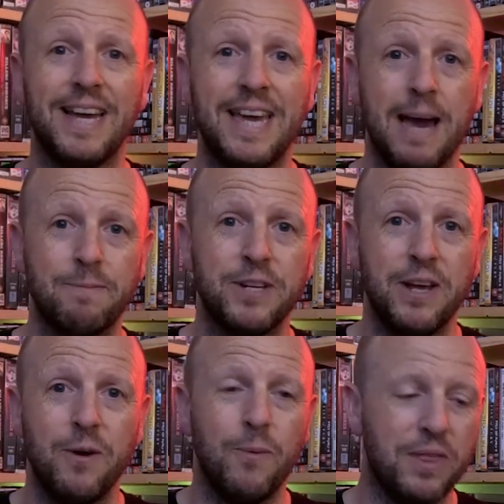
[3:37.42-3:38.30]
kept
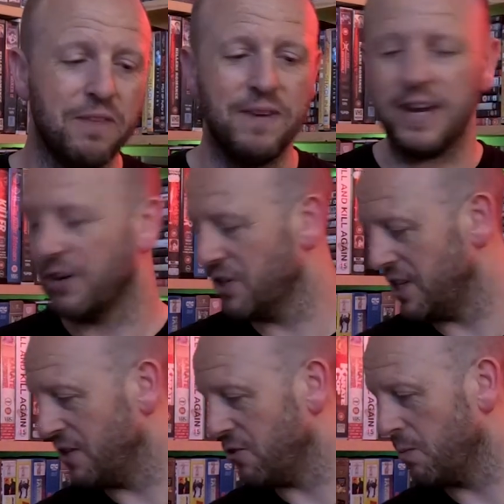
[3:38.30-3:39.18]
with the Vinegar
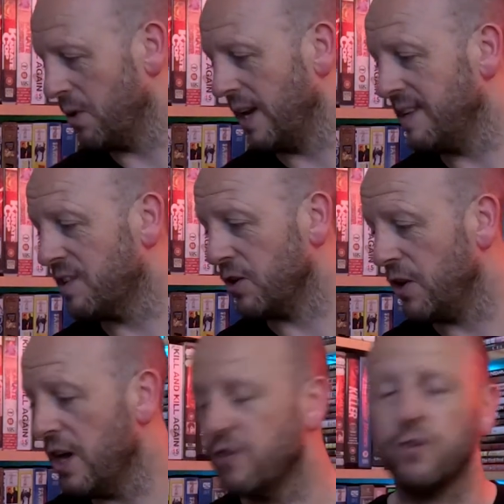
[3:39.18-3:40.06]
Syndrome release
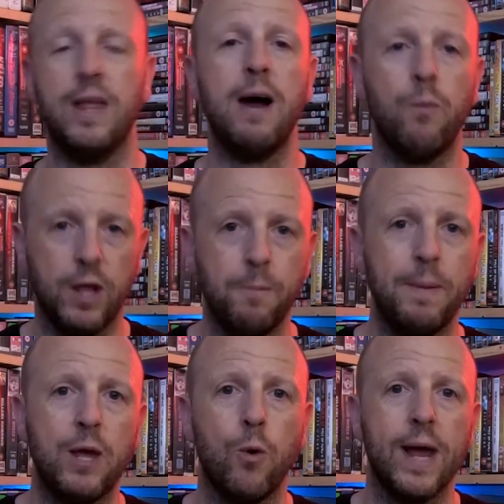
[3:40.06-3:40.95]
too. So that will
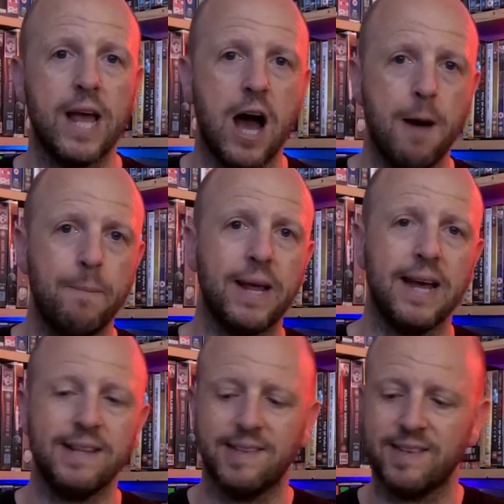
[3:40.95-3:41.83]
be going up
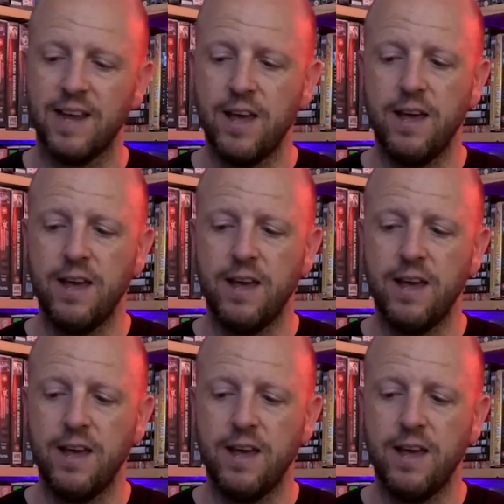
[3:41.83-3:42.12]
against